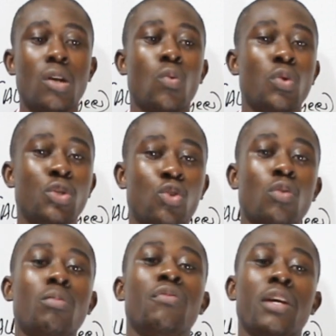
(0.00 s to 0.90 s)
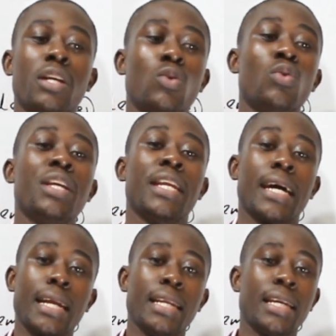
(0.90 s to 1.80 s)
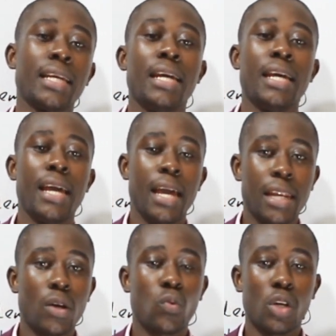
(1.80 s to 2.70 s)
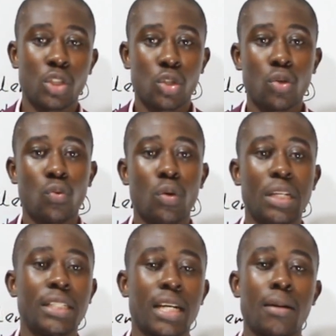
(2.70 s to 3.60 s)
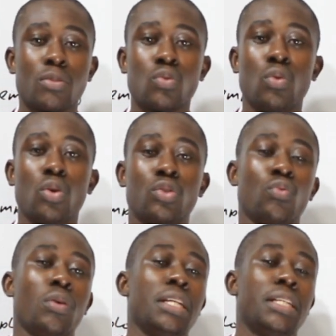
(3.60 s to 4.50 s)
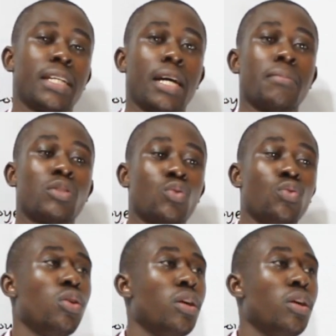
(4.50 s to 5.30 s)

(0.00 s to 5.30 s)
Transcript: we should be very good in handling any question when it comes to what? When it comes to